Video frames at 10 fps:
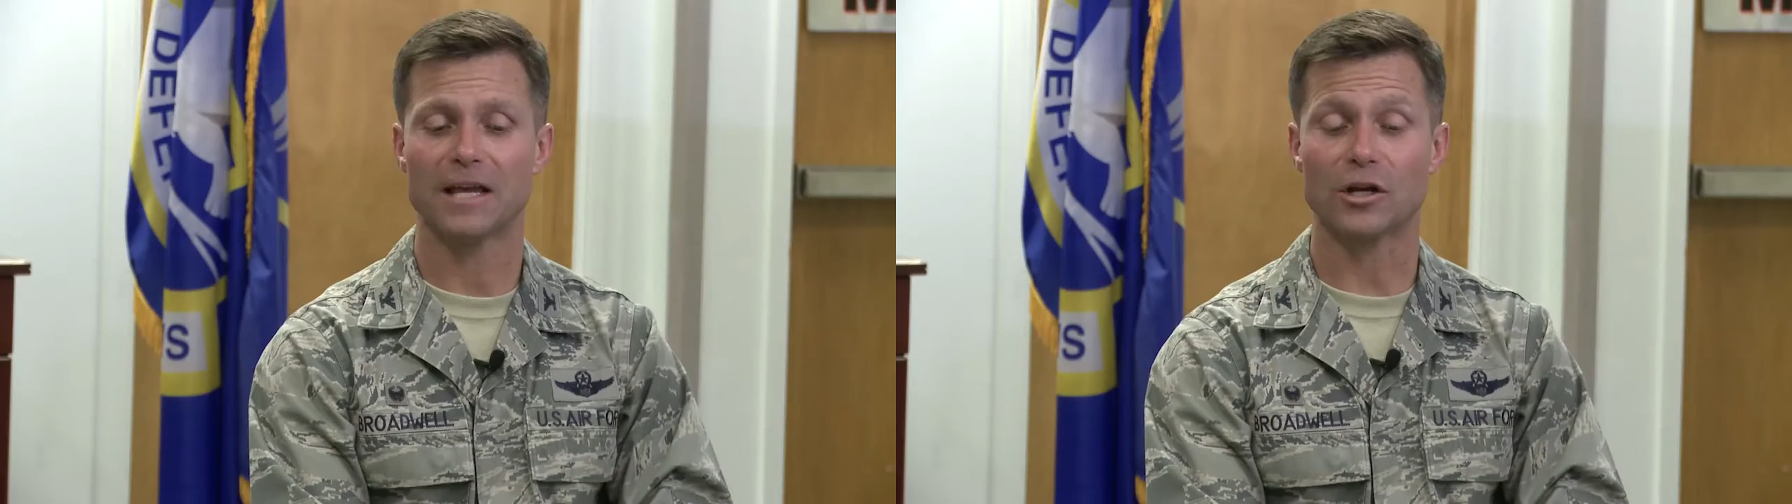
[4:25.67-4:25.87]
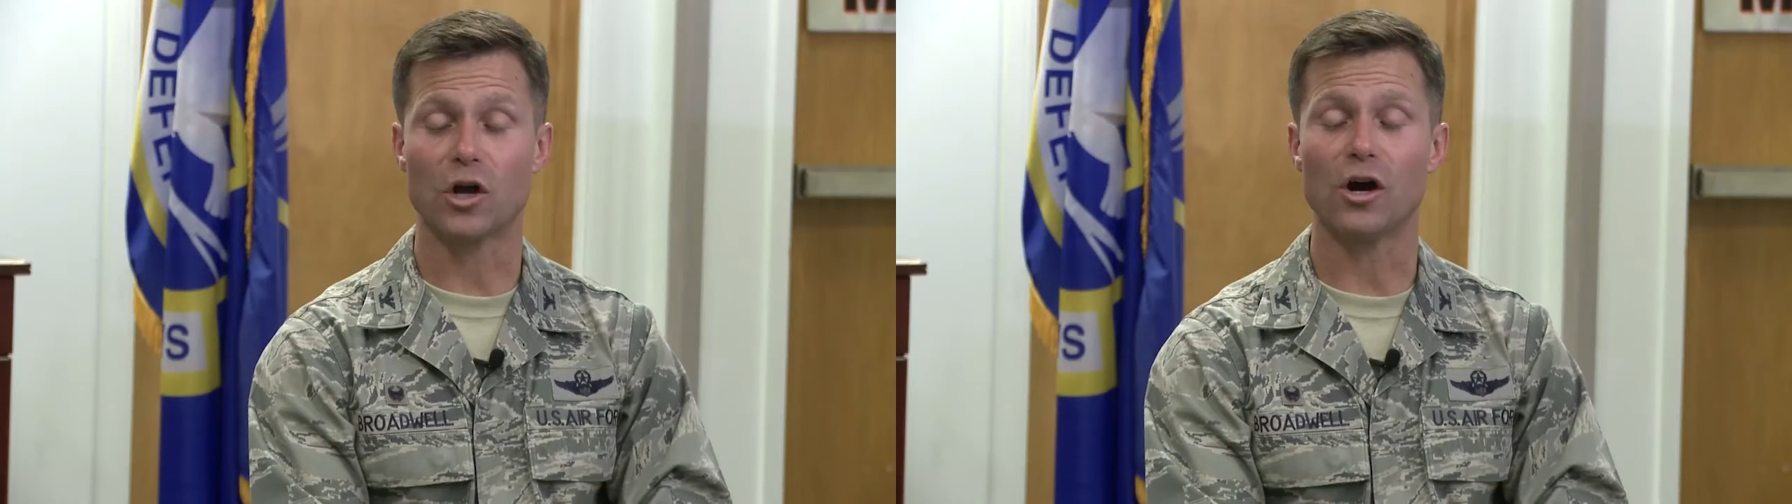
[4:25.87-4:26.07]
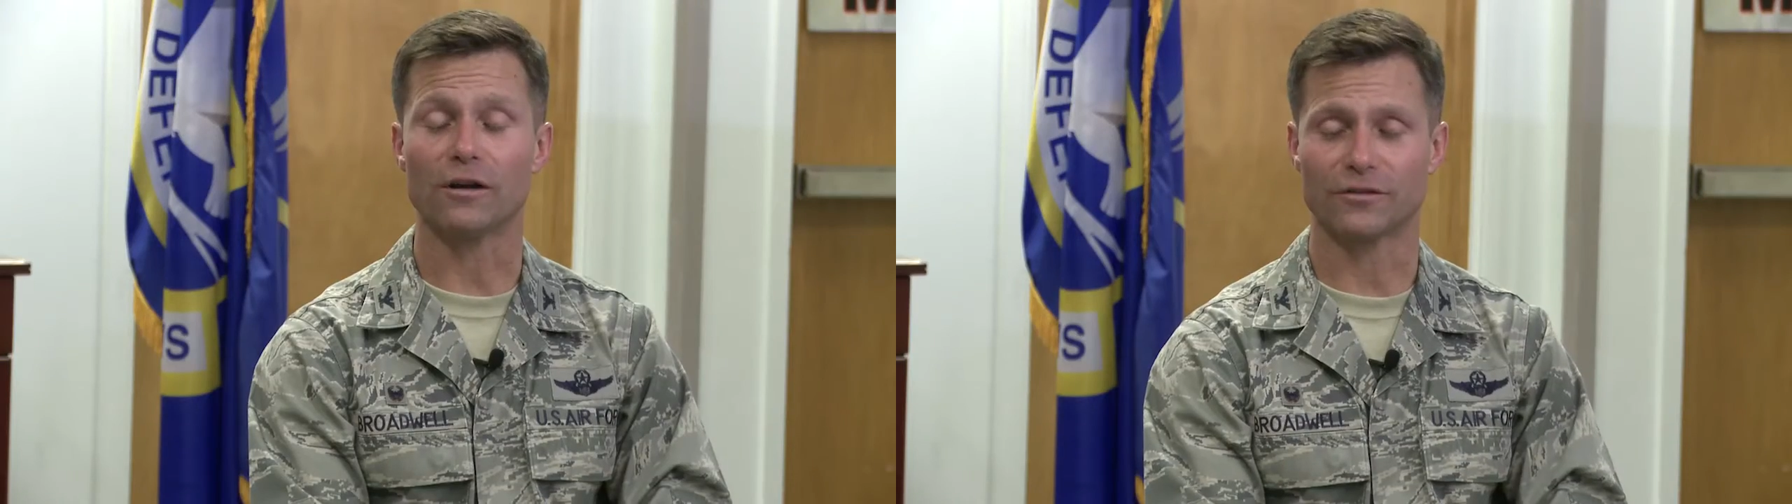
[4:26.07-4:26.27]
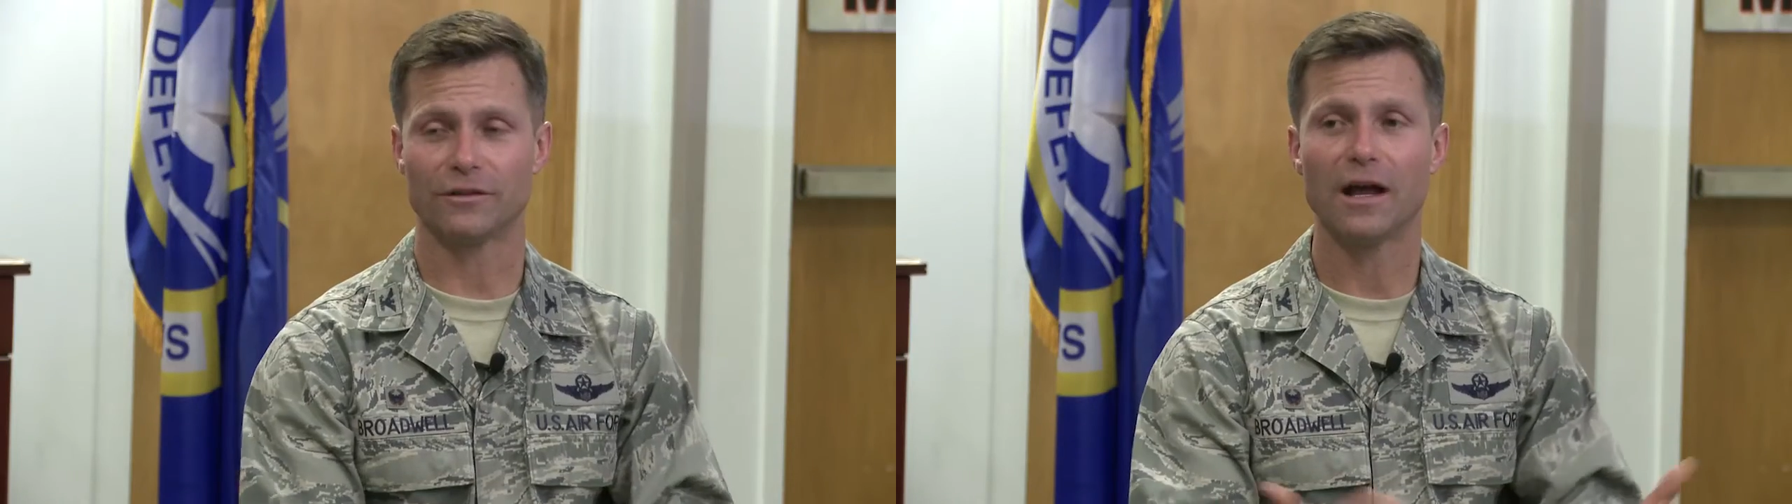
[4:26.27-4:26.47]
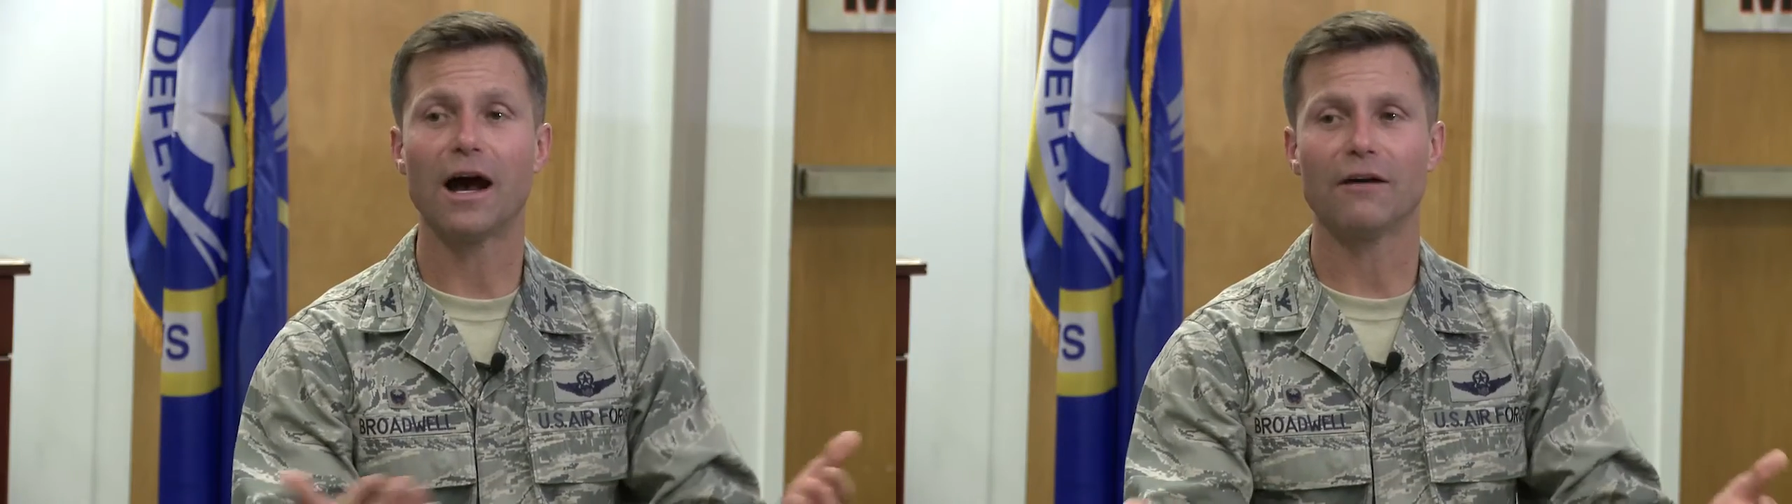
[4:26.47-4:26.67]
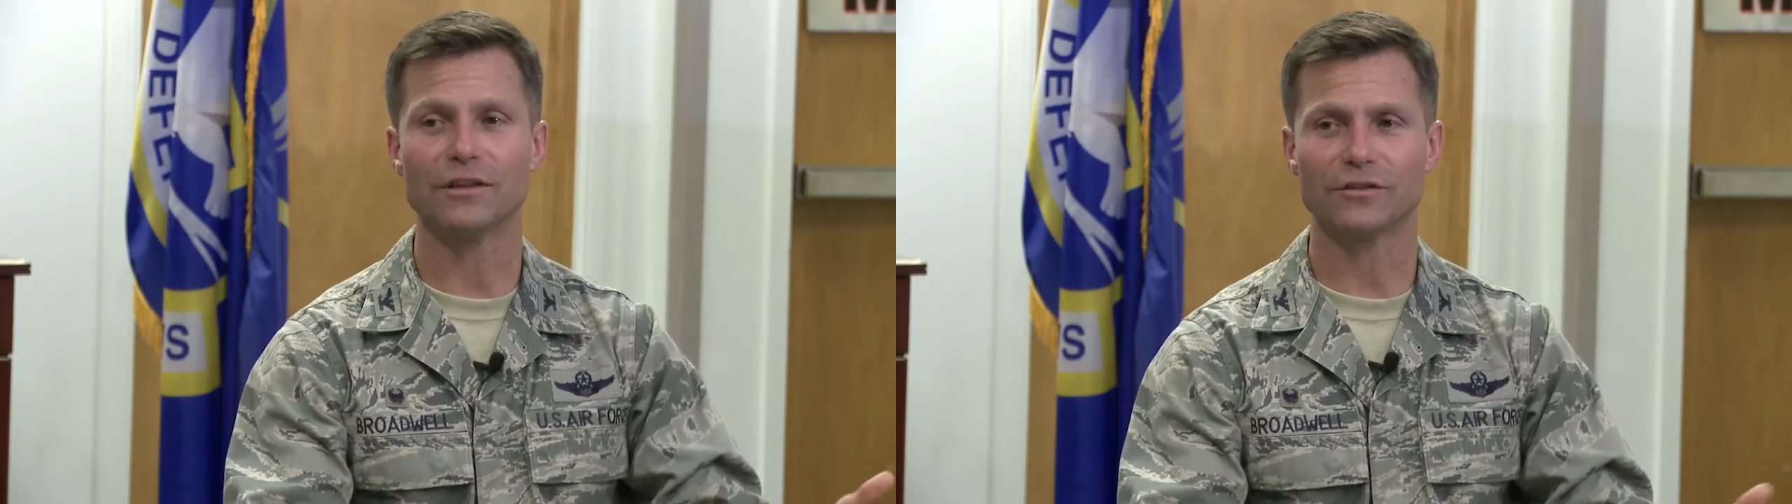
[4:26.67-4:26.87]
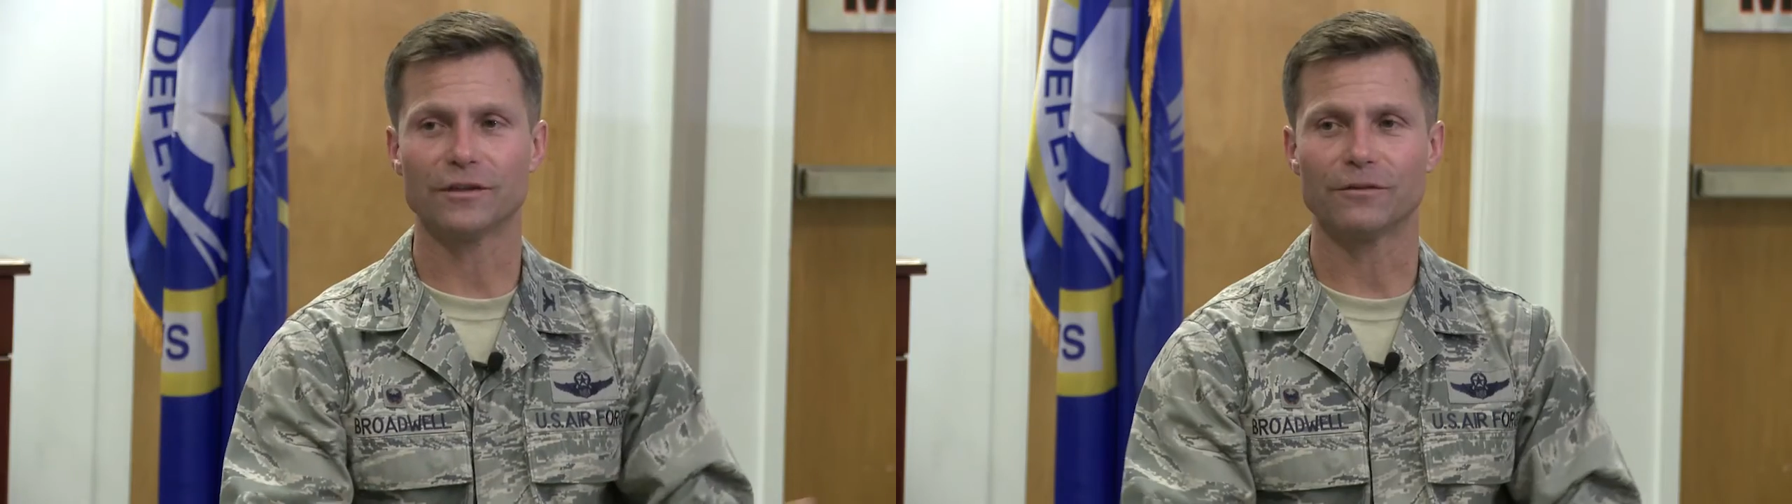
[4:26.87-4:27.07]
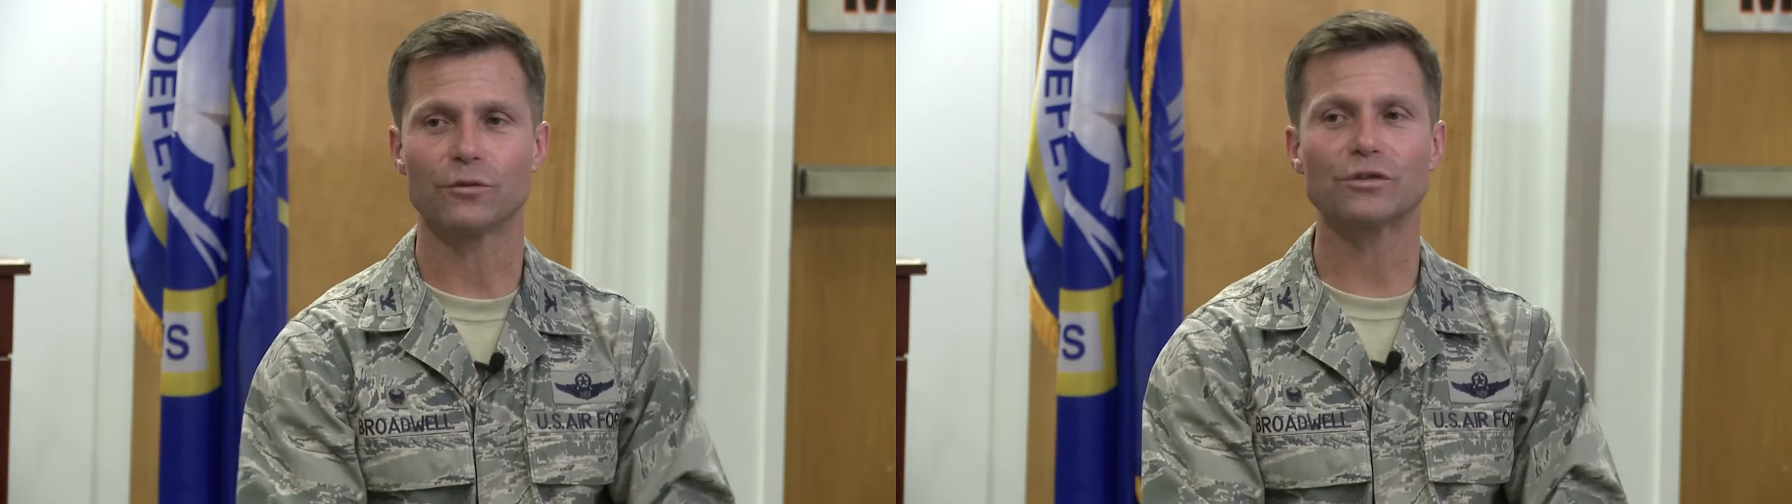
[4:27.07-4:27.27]
at a cost,
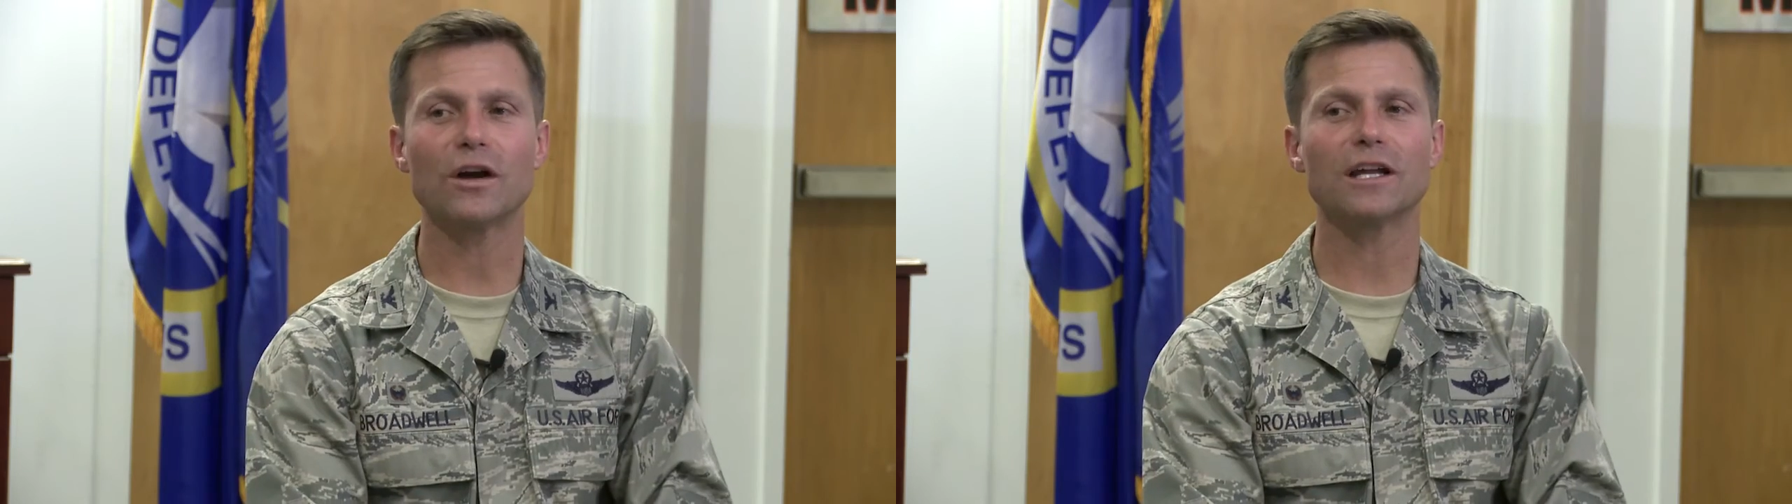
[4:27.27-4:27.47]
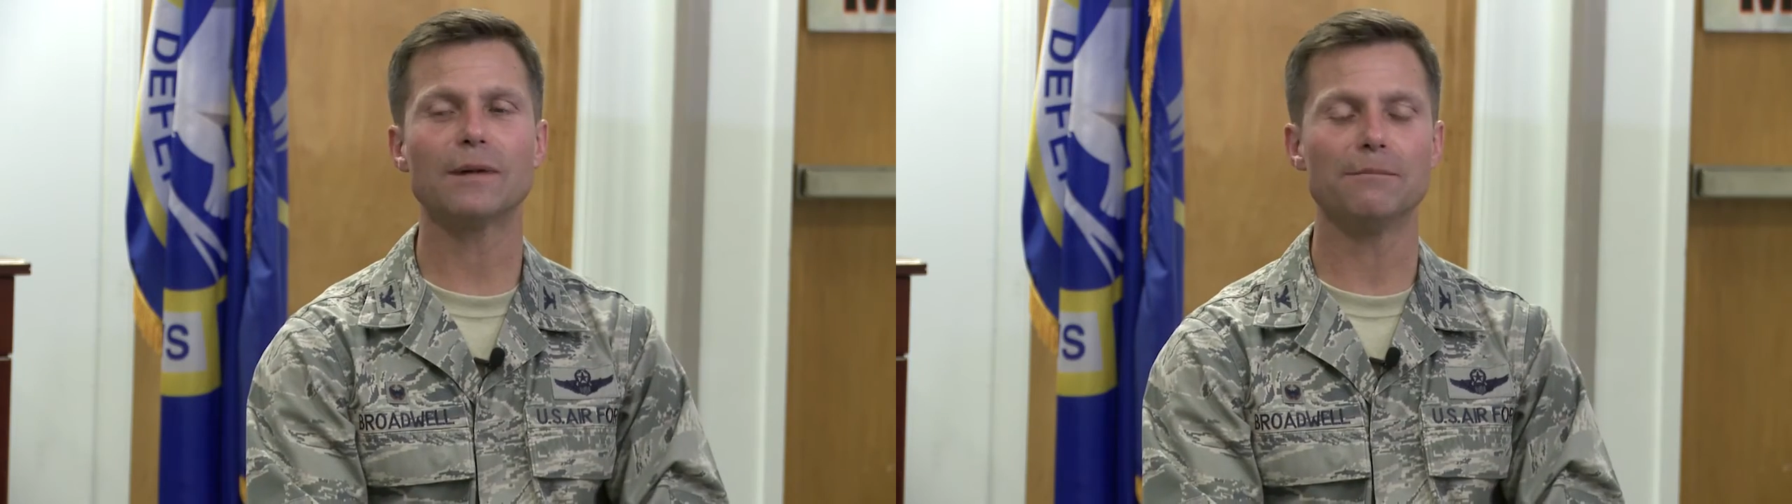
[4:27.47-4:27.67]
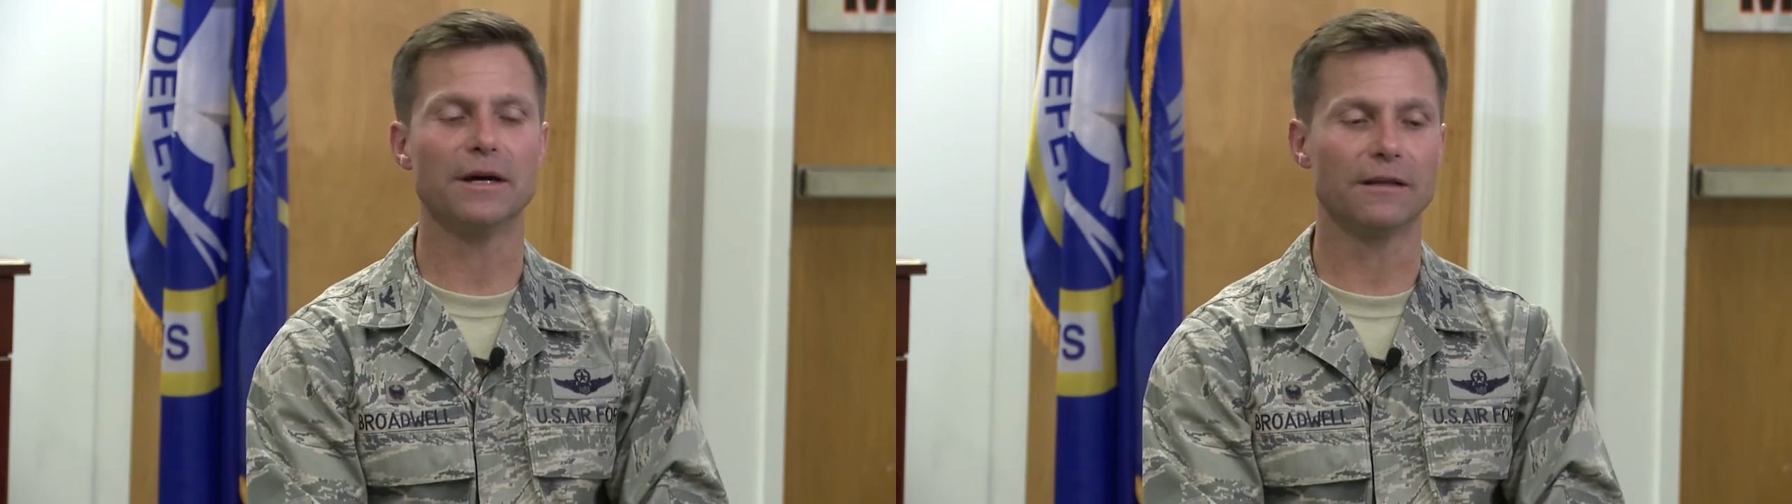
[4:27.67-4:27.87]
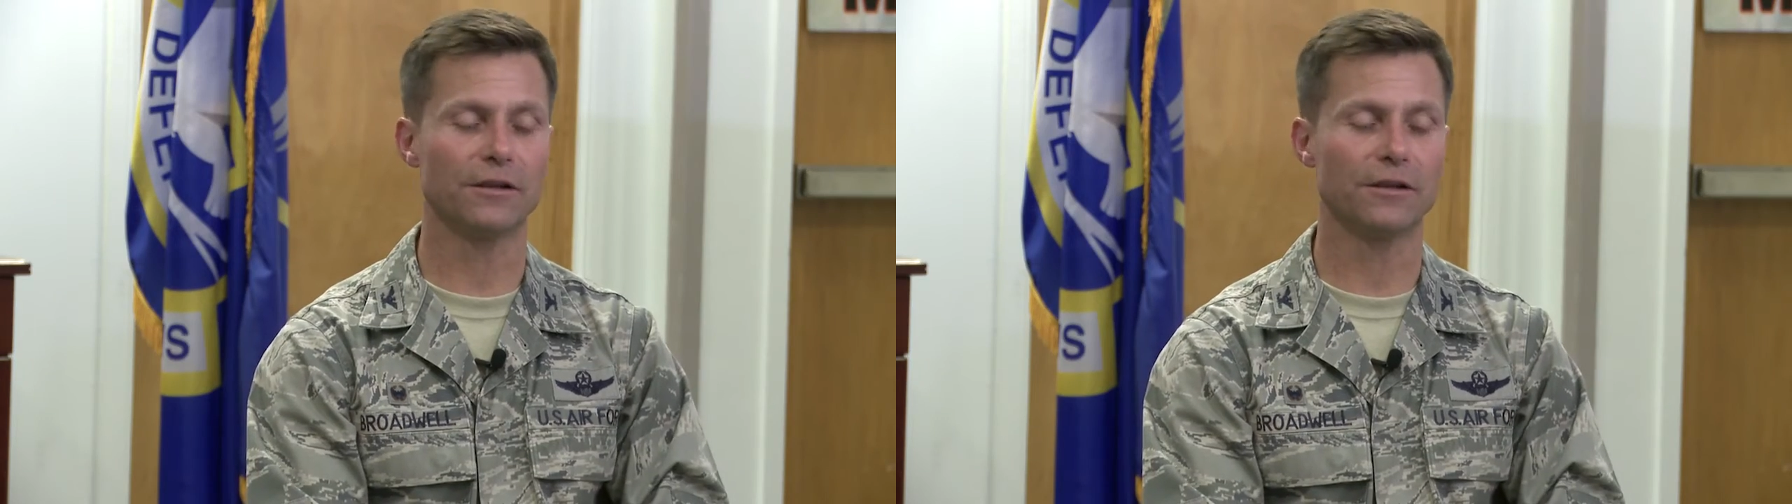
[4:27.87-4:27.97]
obviously. So we're talking about money.